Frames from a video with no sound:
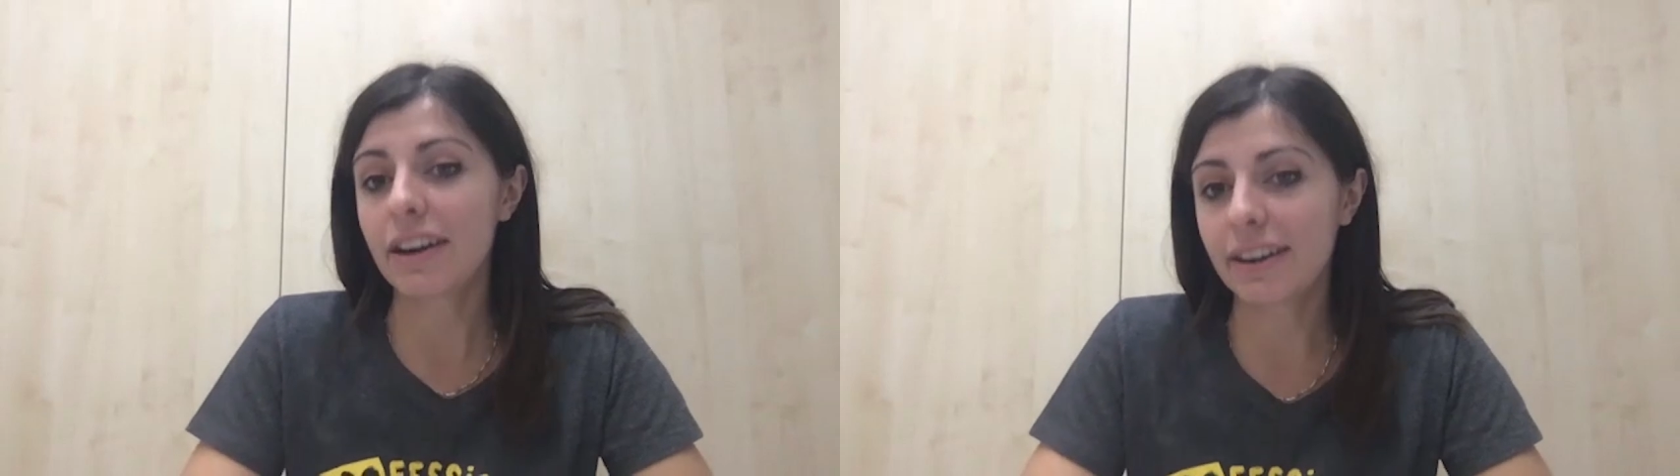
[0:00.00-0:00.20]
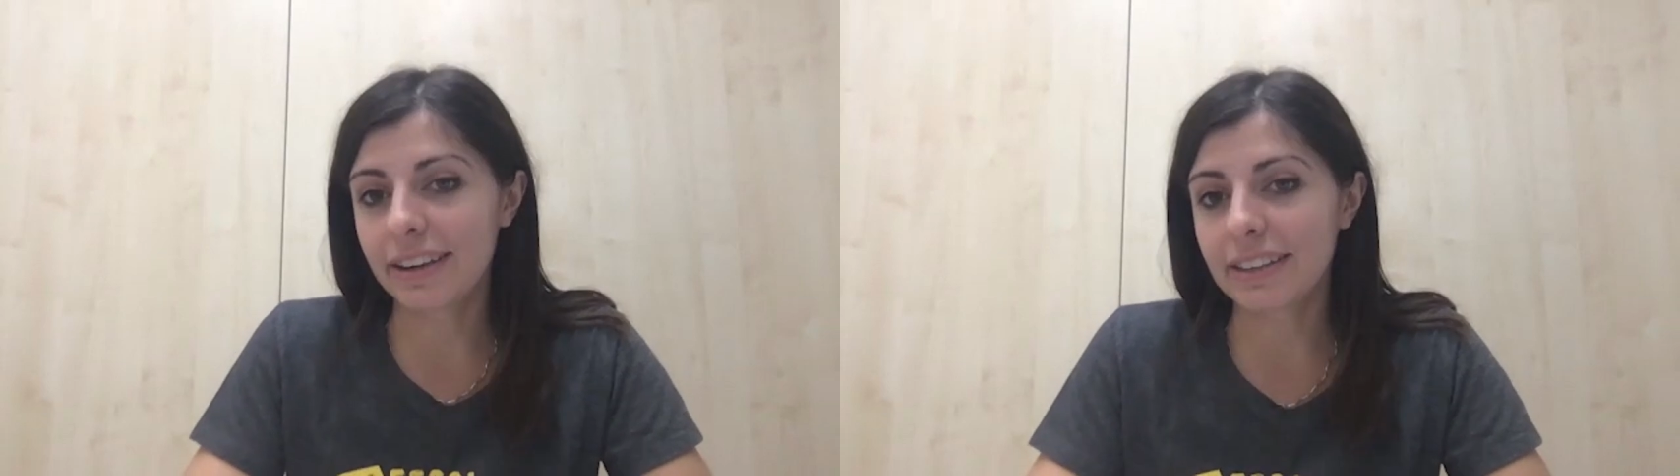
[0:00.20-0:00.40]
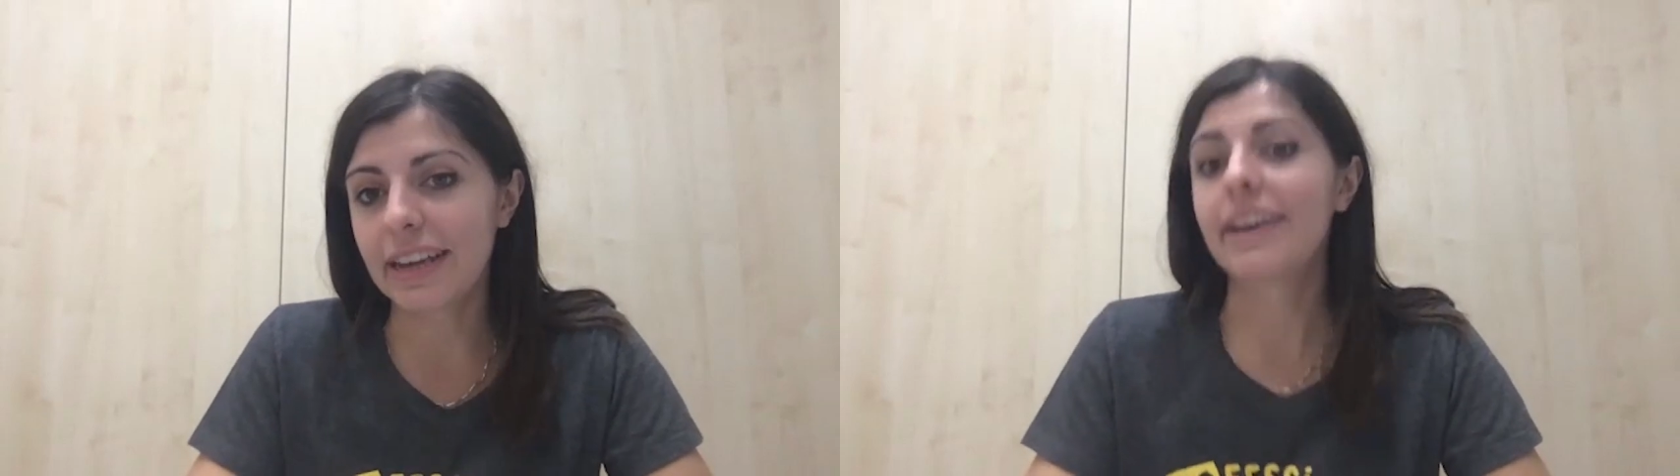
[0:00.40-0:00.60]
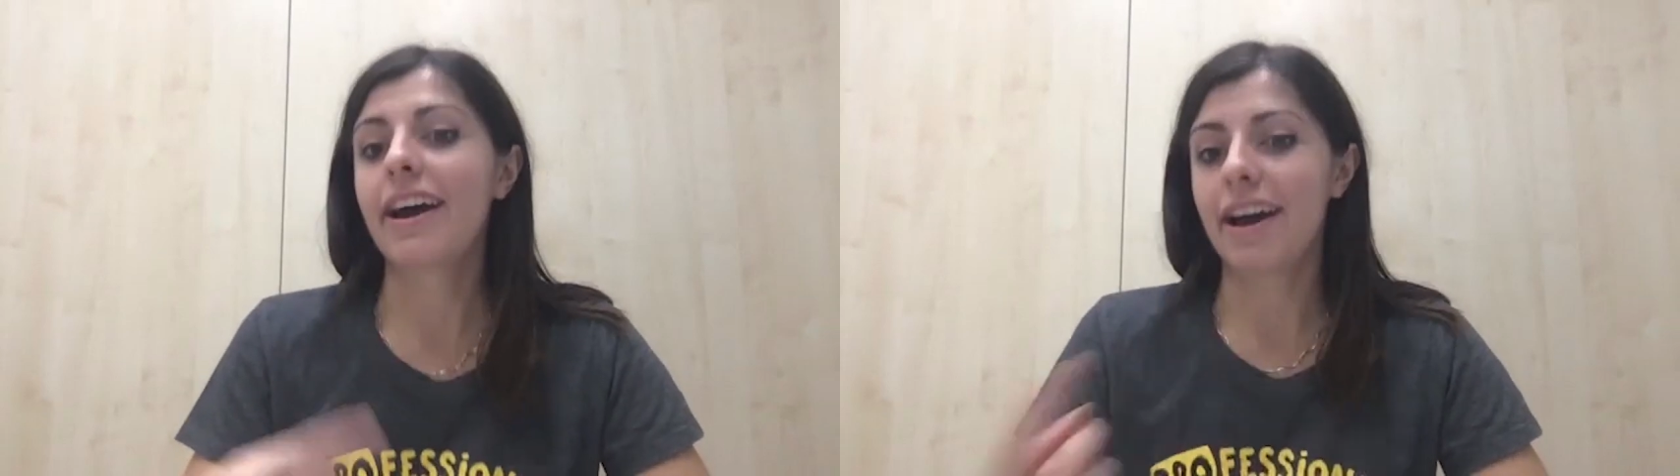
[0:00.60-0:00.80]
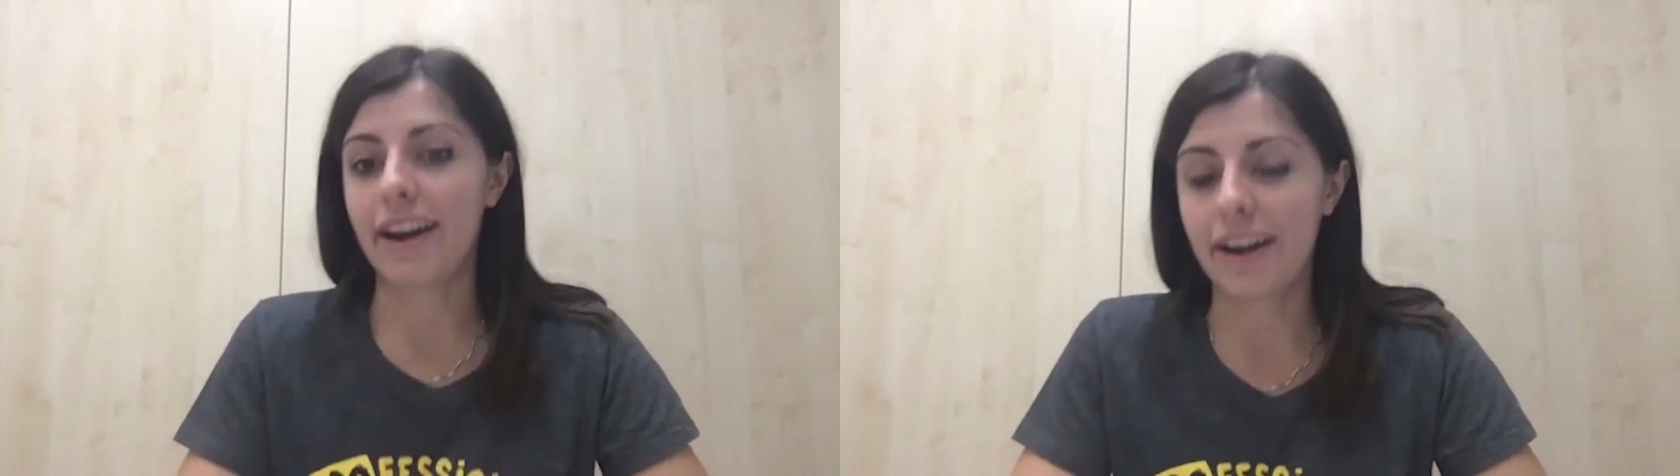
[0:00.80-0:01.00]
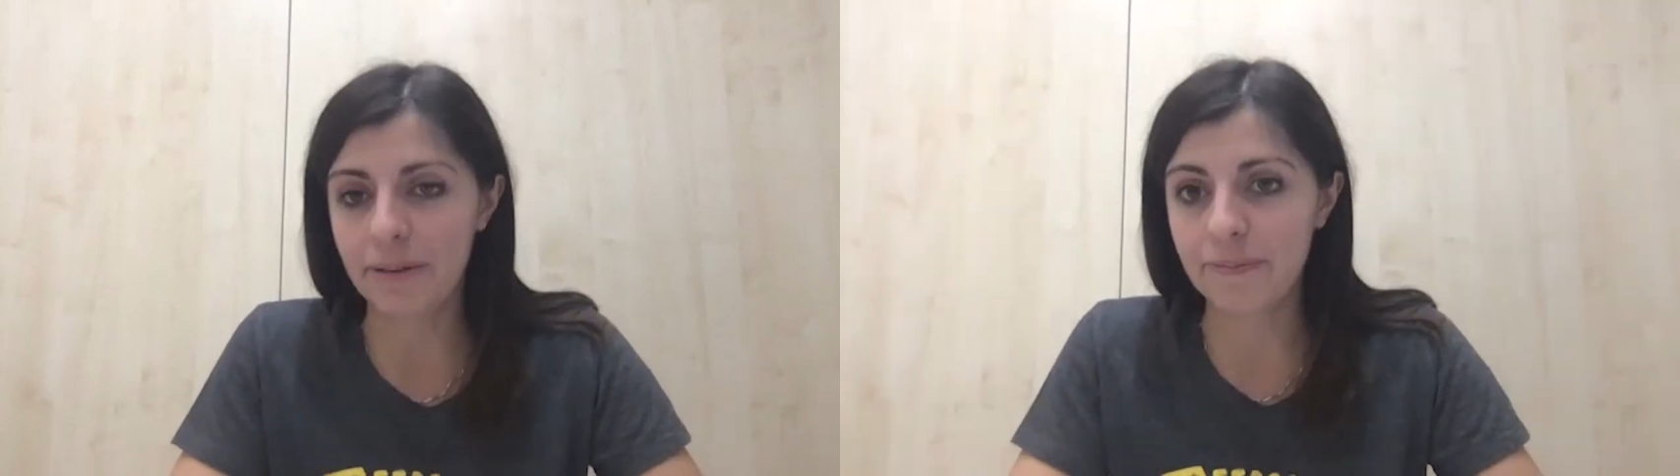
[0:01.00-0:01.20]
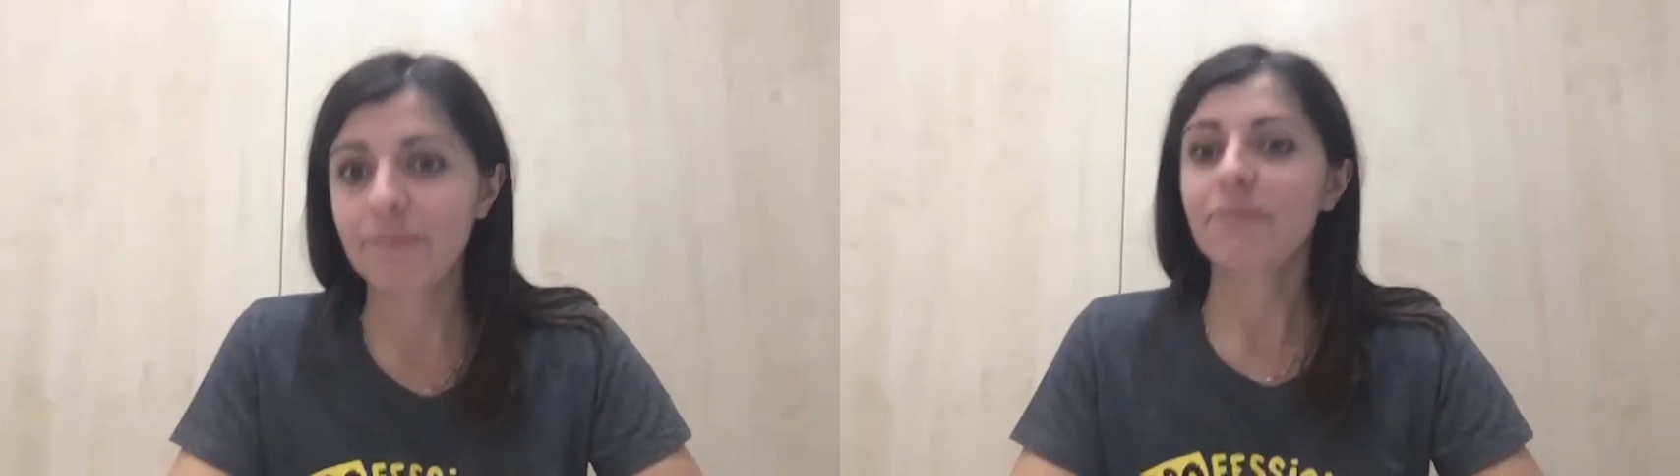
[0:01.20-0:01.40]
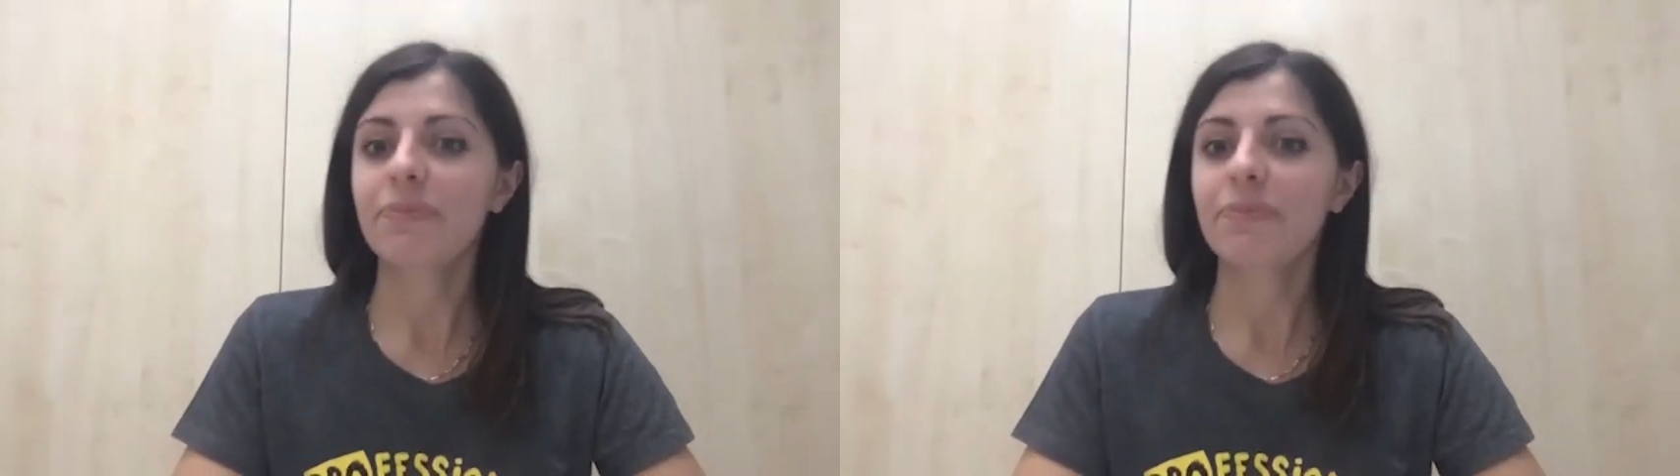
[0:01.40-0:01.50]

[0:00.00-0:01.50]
younger than our